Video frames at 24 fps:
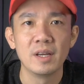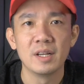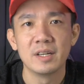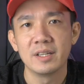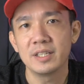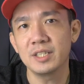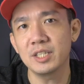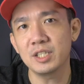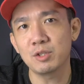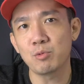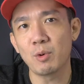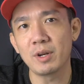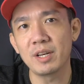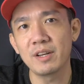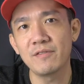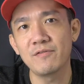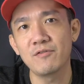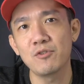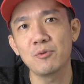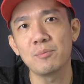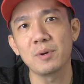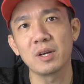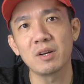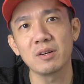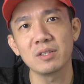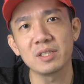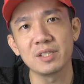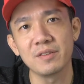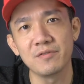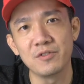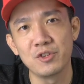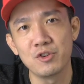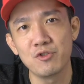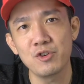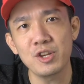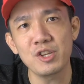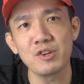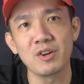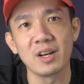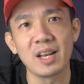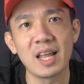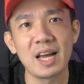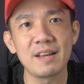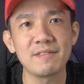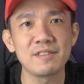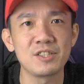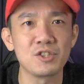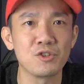This is wonderful because if during your
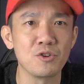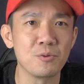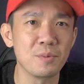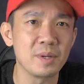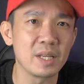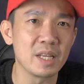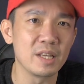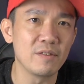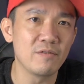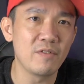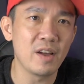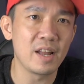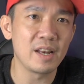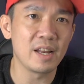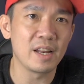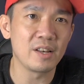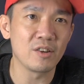live streaming event